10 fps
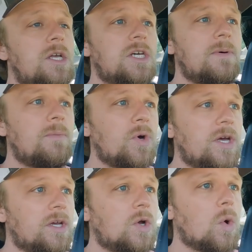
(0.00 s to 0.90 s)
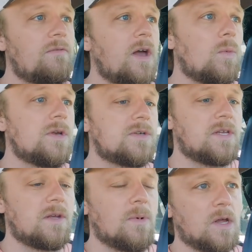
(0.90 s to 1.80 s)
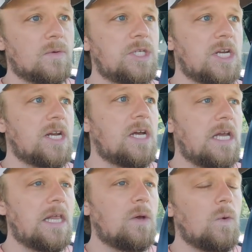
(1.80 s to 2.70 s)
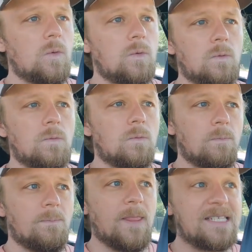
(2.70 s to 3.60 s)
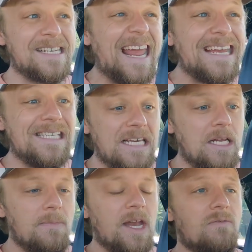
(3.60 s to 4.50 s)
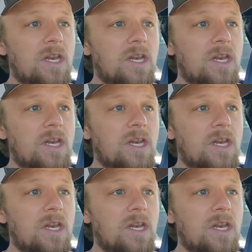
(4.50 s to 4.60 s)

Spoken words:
Someone put Corvette wheels on their Mark III Jetta, and it's an 18-minute